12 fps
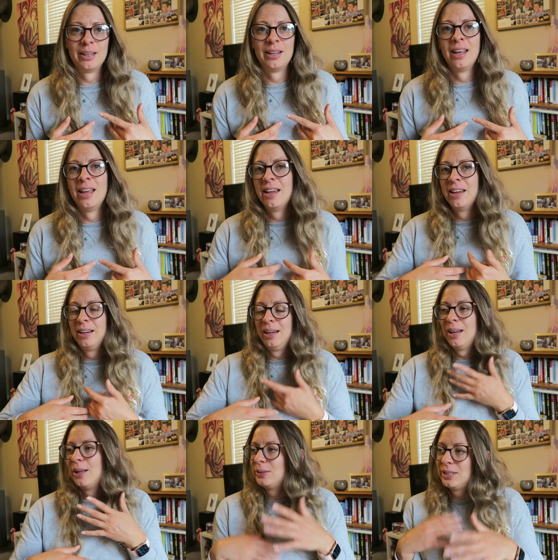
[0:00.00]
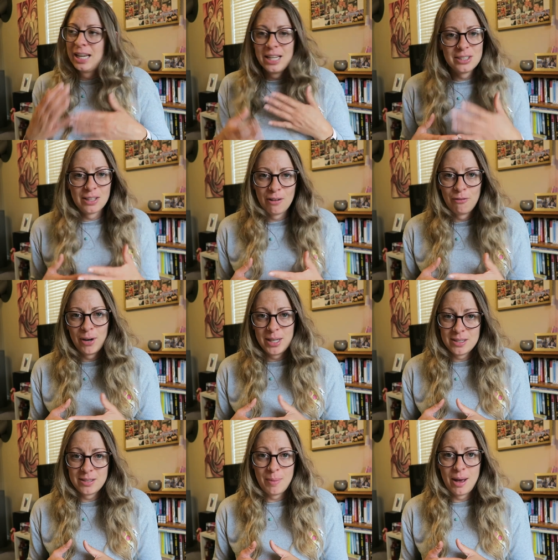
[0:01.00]
And, you know, teach their
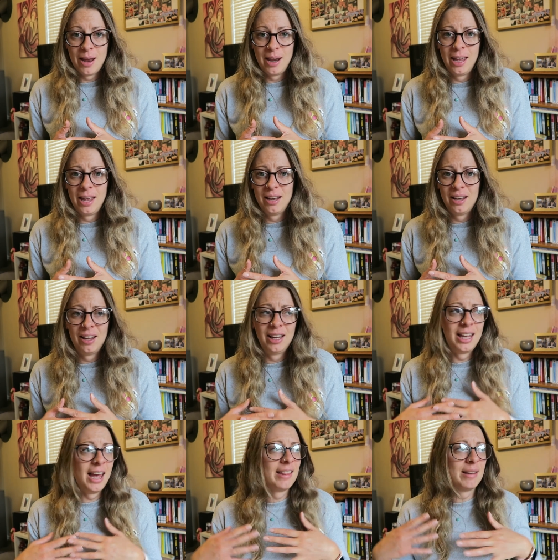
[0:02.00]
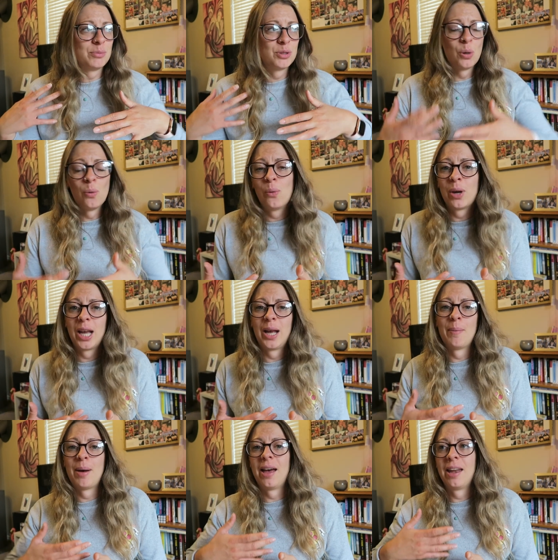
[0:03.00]
friends about it, like get them talking
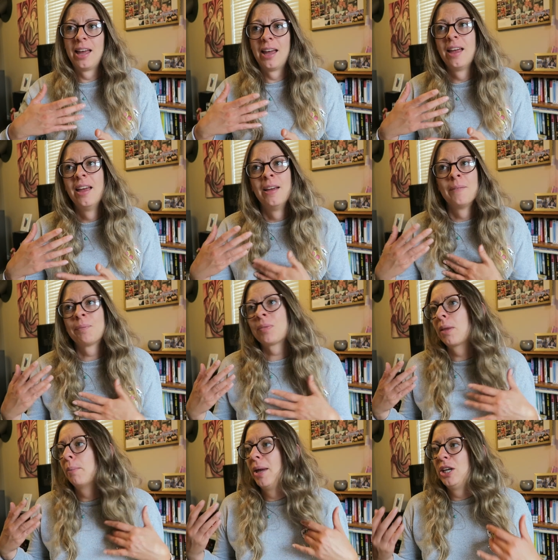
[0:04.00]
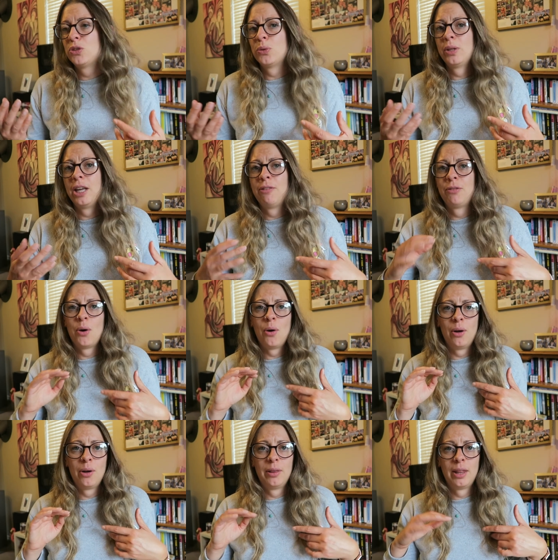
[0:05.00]
about it make sure they've
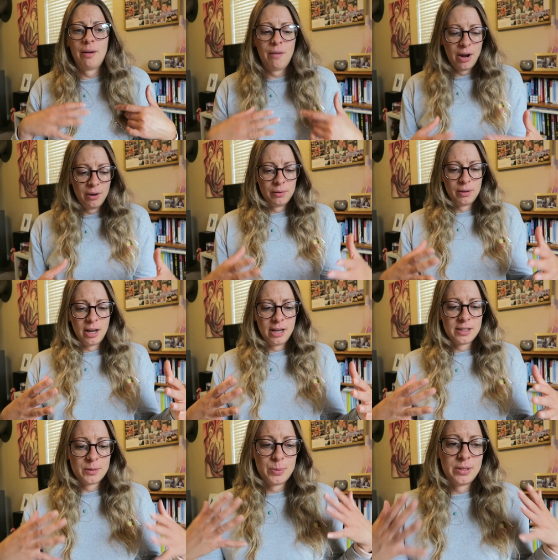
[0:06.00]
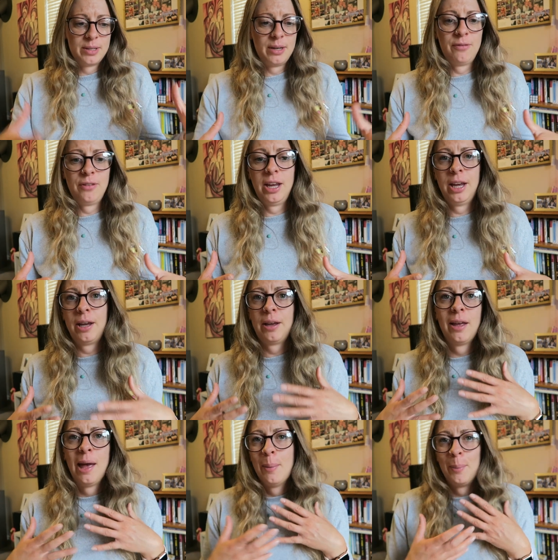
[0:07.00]
got their own like specific
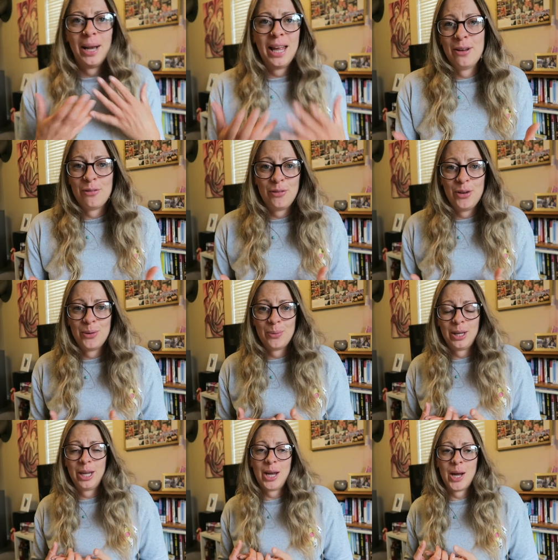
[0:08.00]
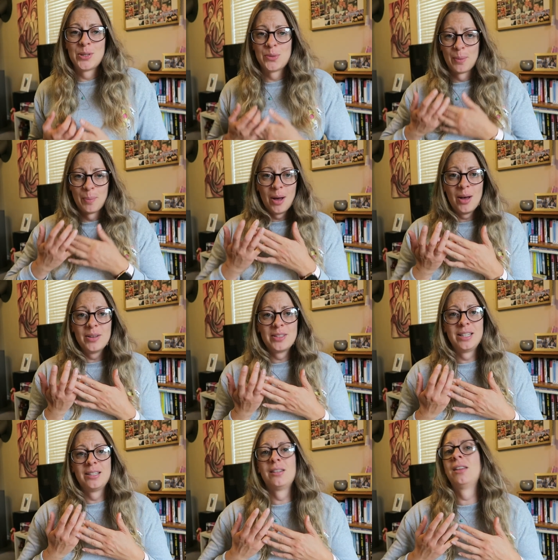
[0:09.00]
plate of food when they go to a
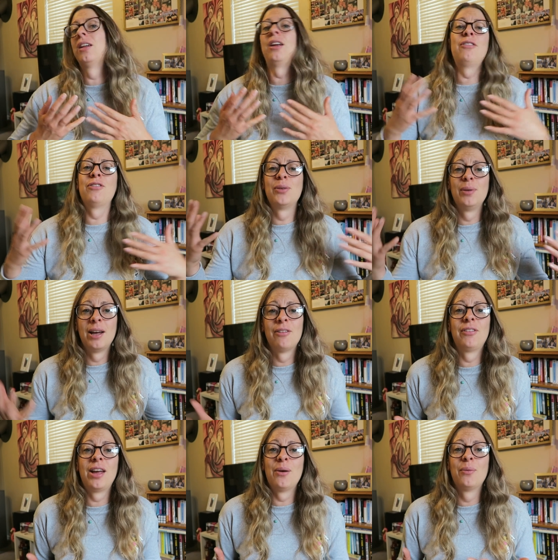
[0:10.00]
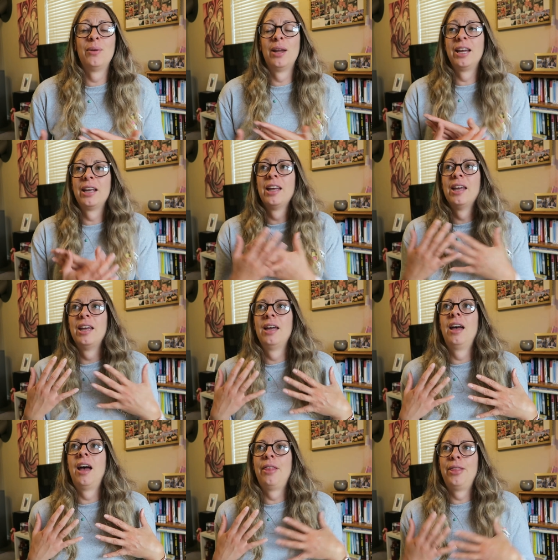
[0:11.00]
party so they don't feel left out like
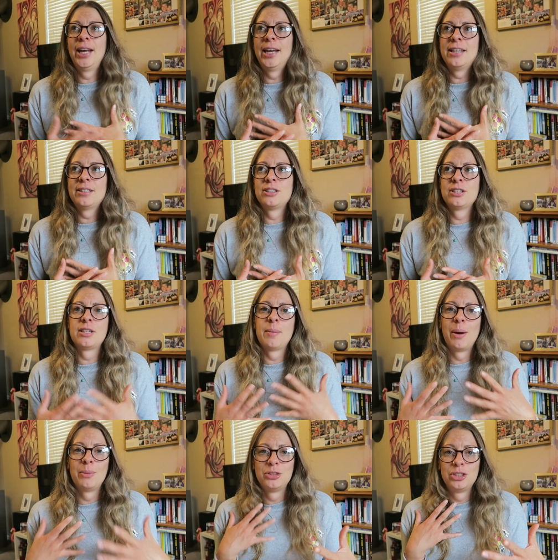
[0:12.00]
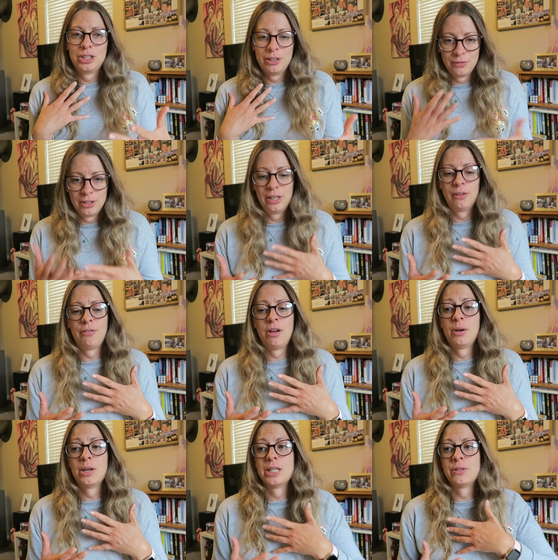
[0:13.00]
I think it's just about shifting the
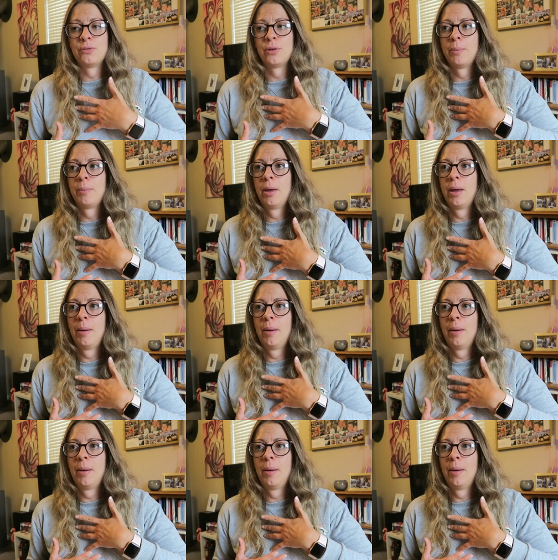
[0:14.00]
focus from